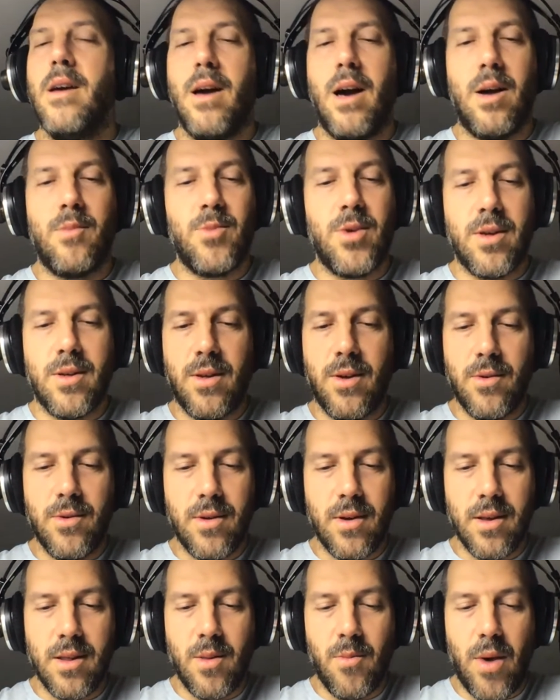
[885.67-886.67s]
I'm just
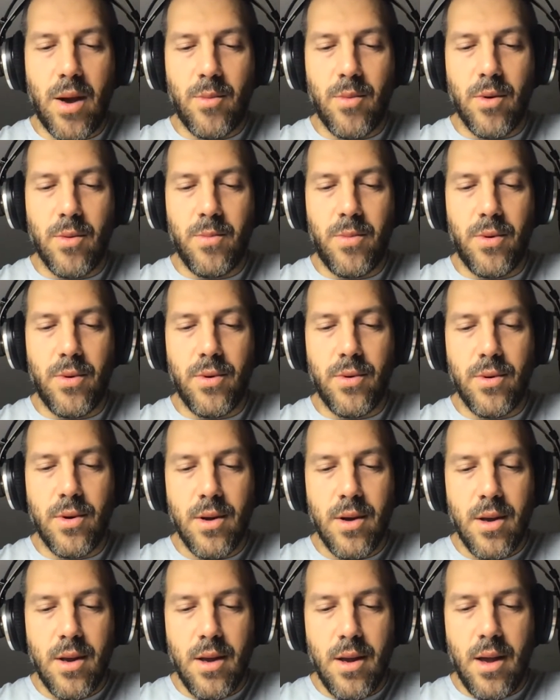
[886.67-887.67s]
using the MacBook Pro
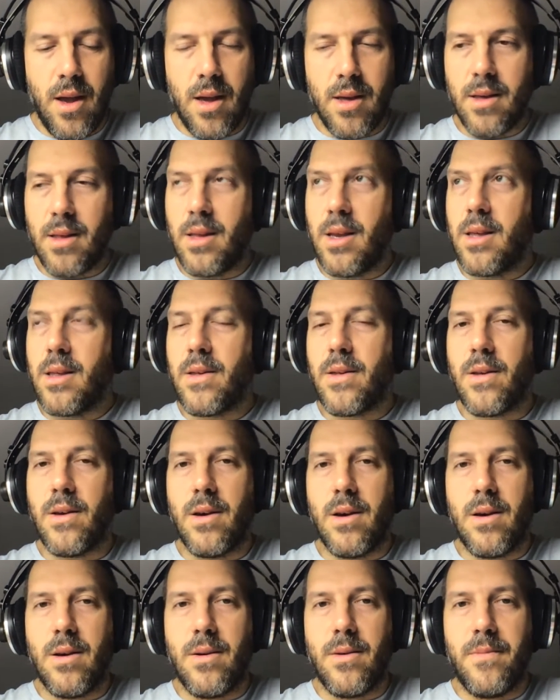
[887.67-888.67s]
as it is,
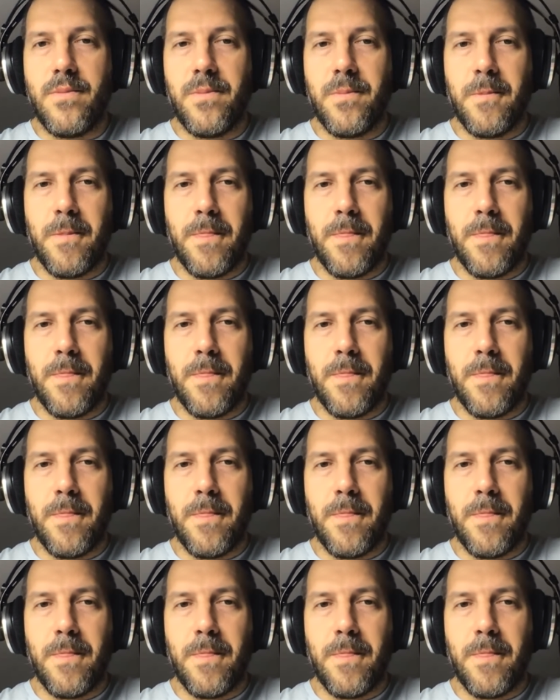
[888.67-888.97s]
so